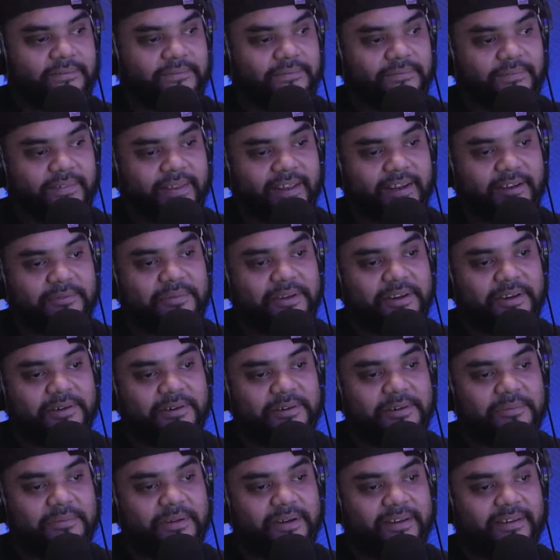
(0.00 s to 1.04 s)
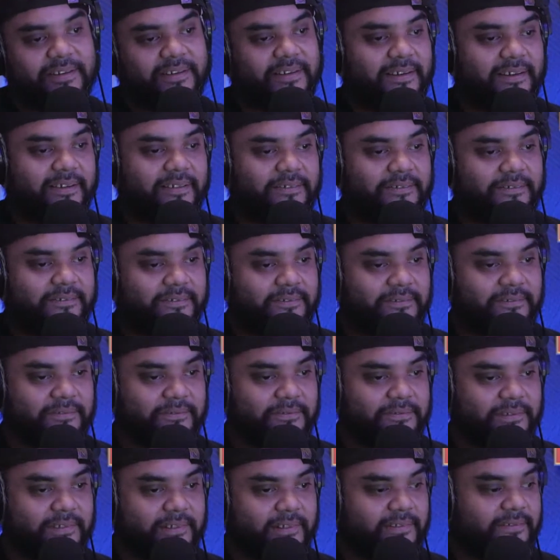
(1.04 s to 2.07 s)
yeah, that'd be cool. But
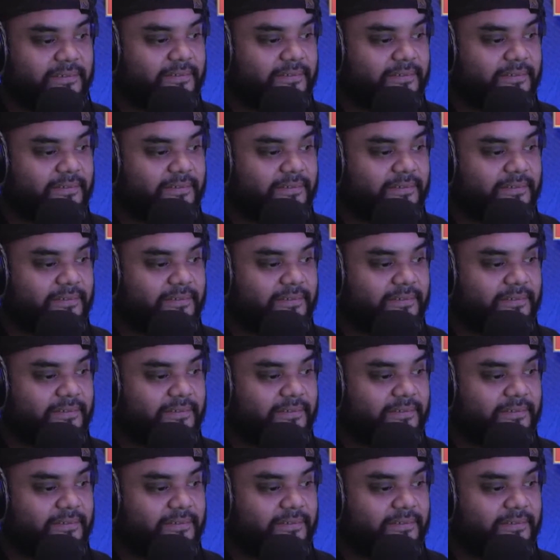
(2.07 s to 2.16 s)
l-